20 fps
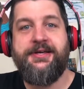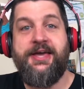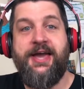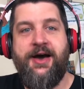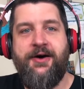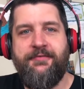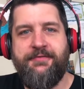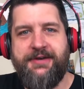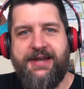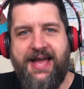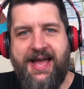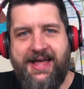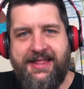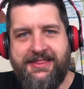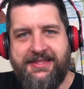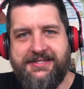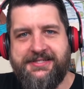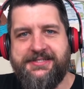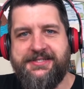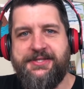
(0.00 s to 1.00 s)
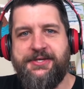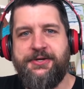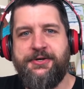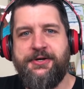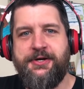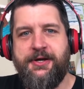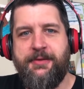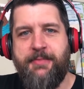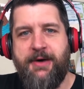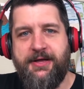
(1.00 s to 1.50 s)
Calvin had this
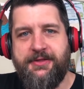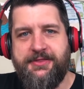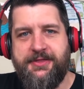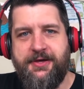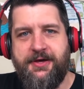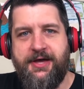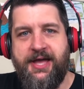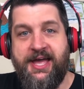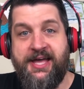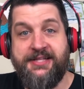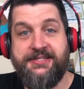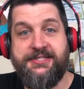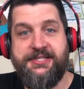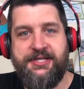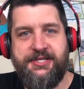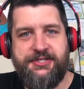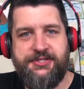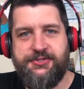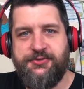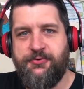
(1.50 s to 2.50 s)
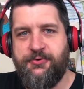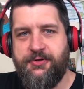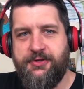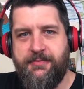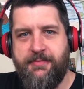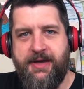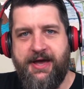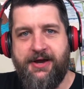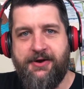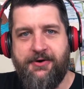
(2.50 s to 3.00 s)
theory about the antique store in the
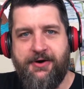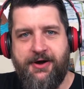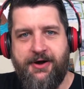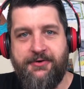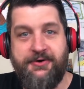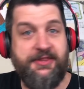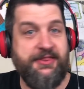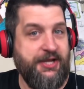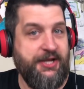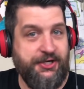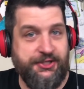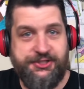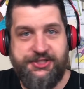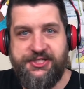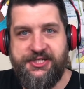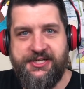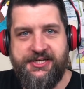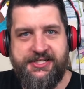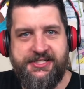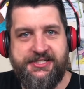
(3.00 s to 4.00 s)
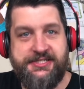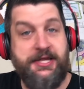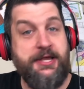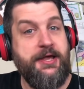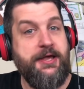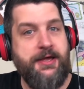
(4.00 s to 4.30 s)
background, and there she is.